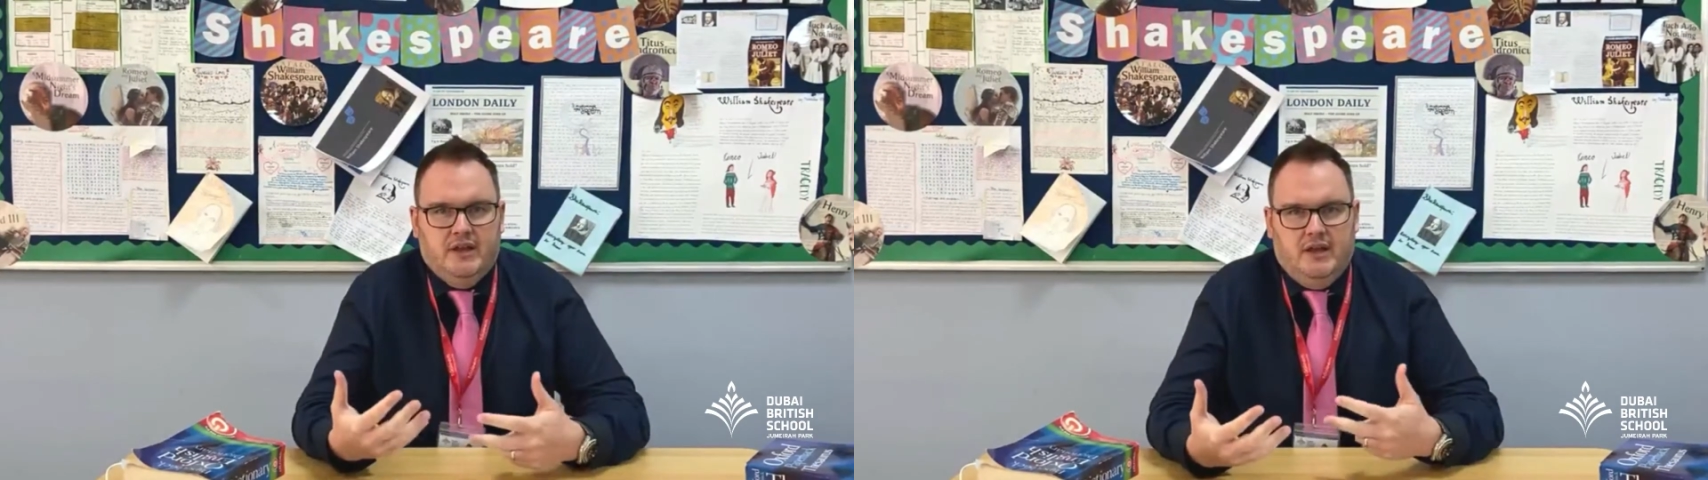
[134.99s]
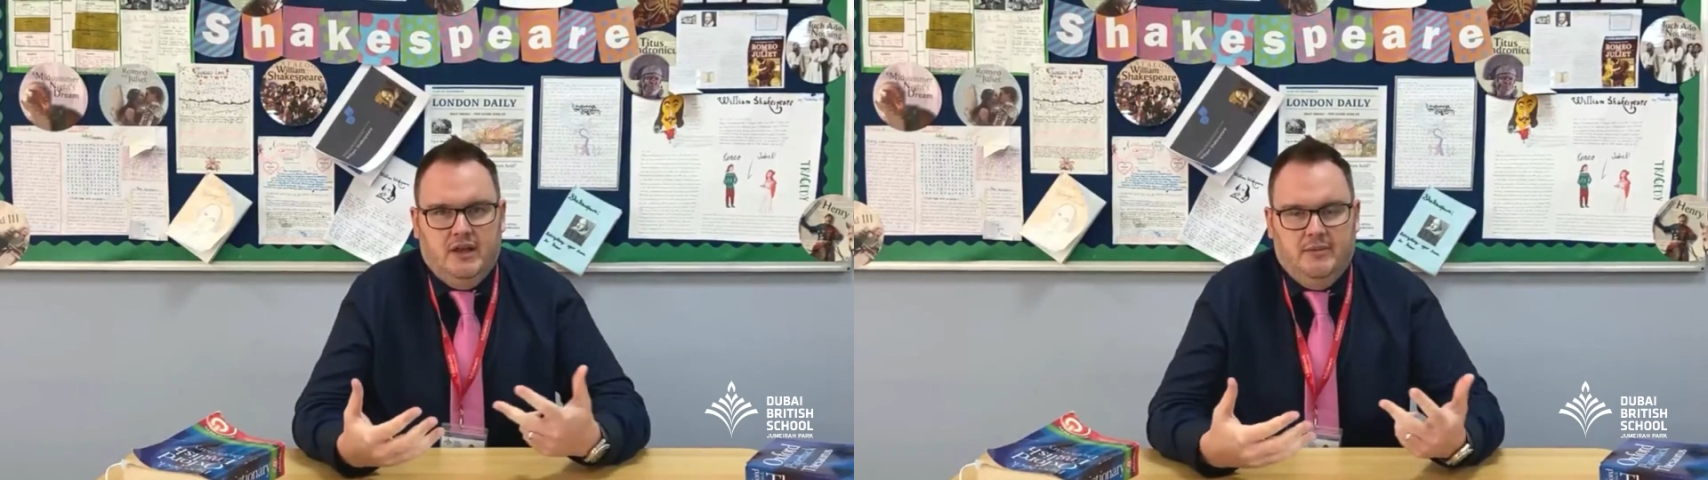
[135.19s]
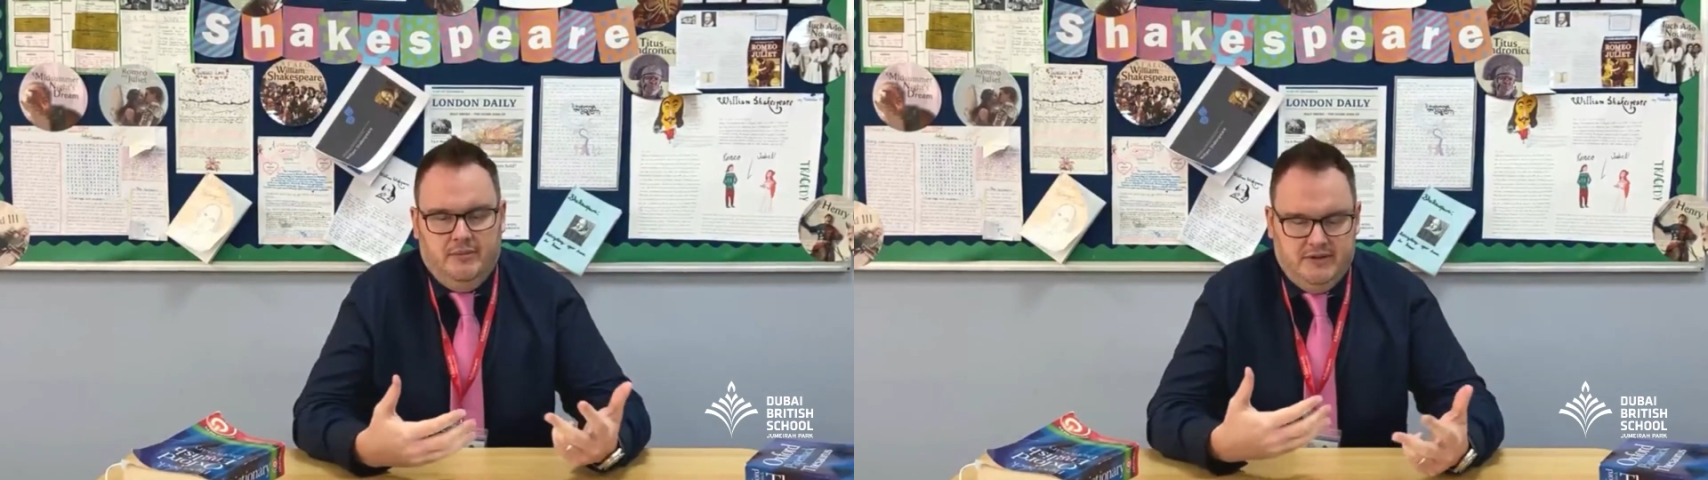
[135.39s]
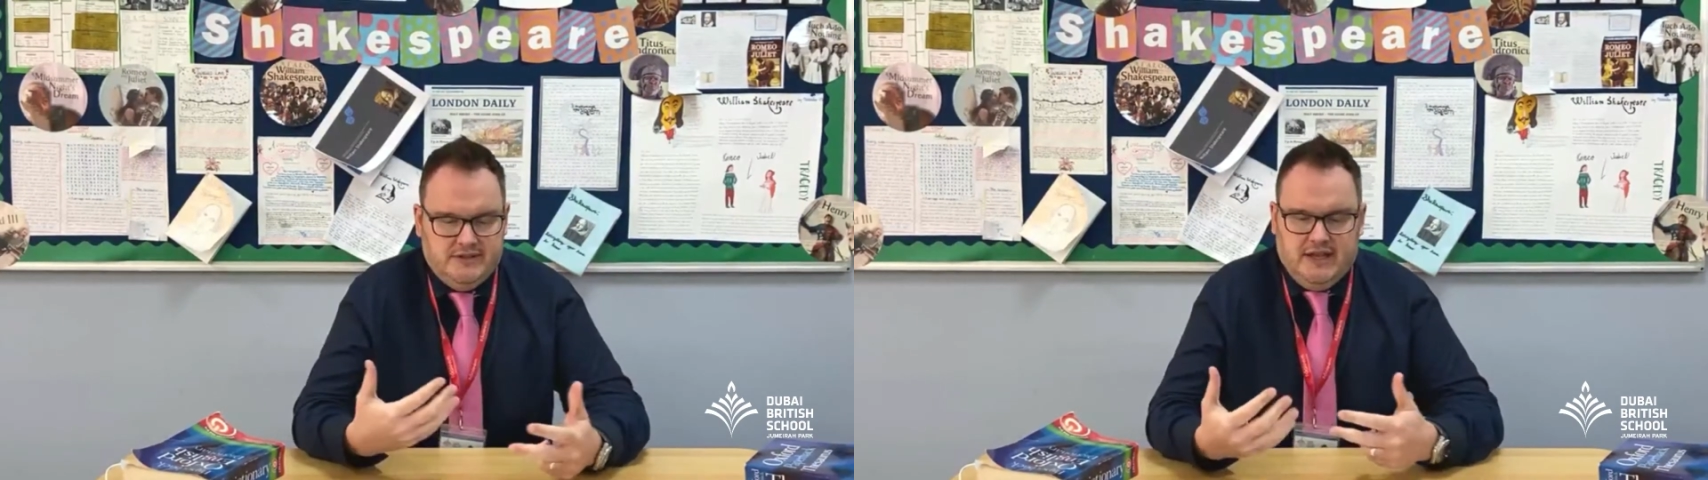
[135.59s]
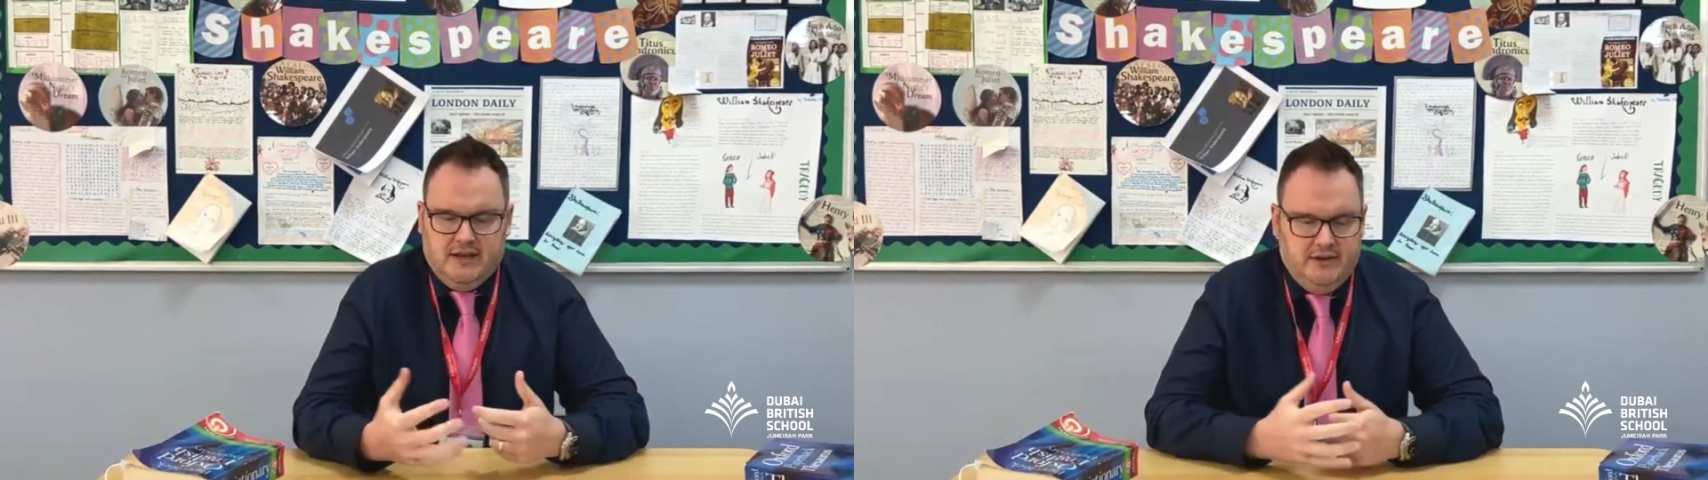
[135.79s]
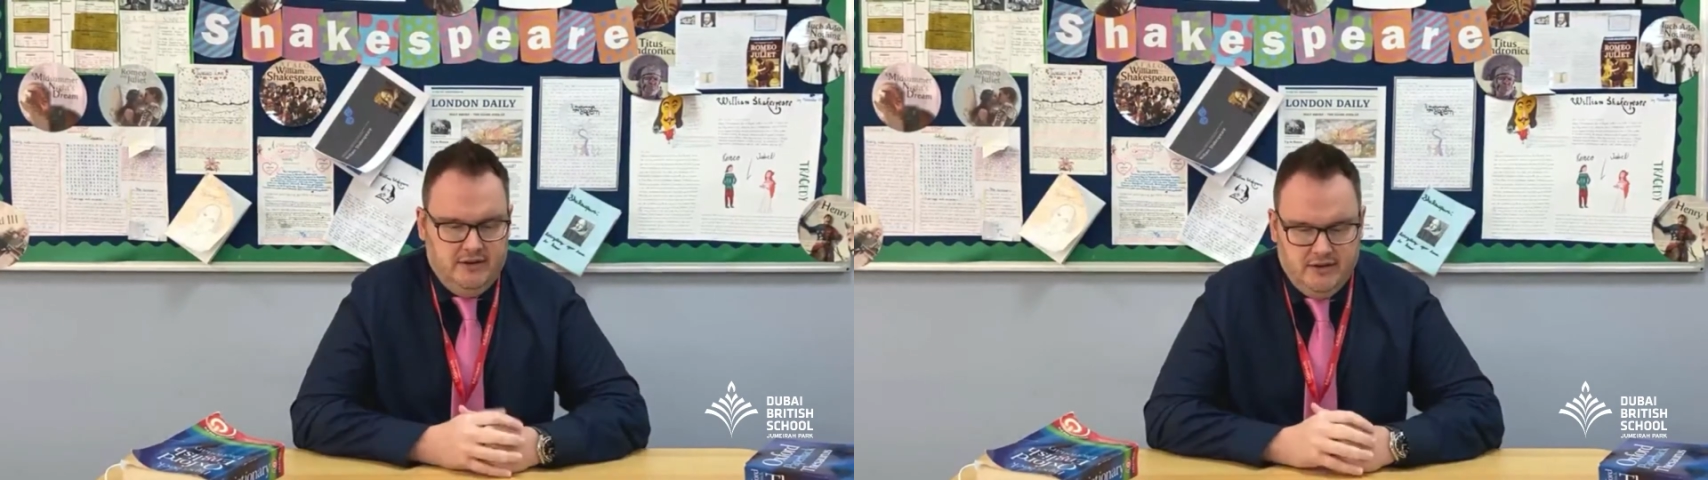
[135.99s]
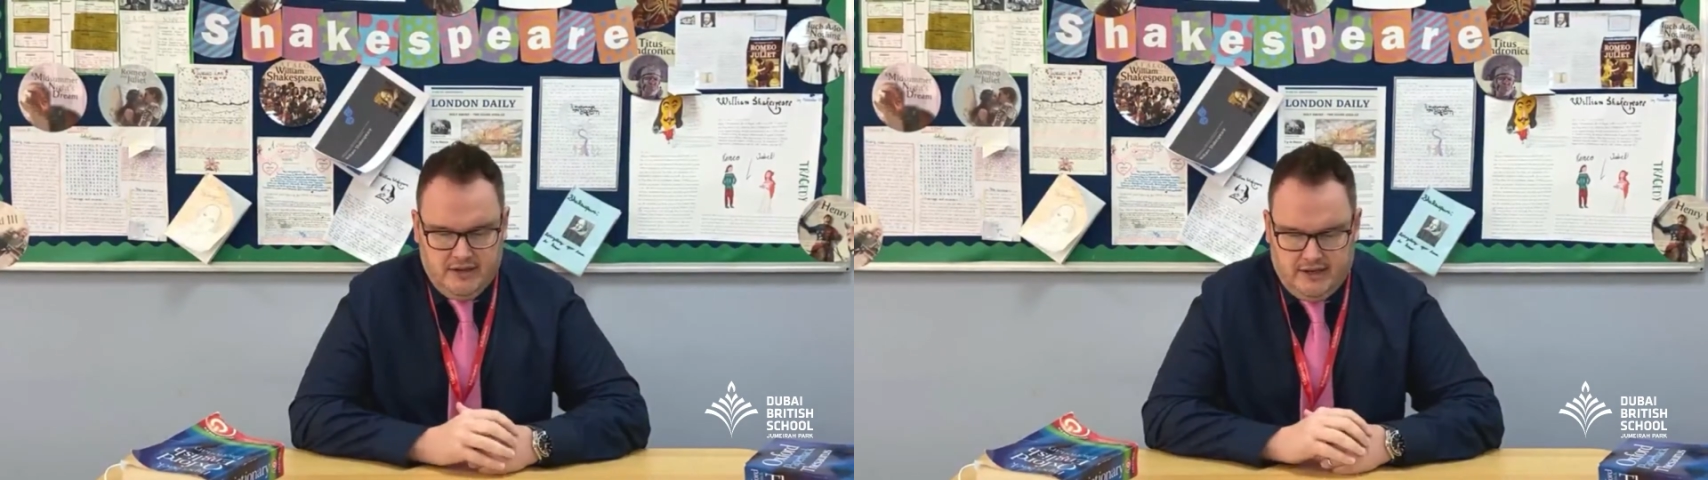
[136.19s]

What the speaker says: the standard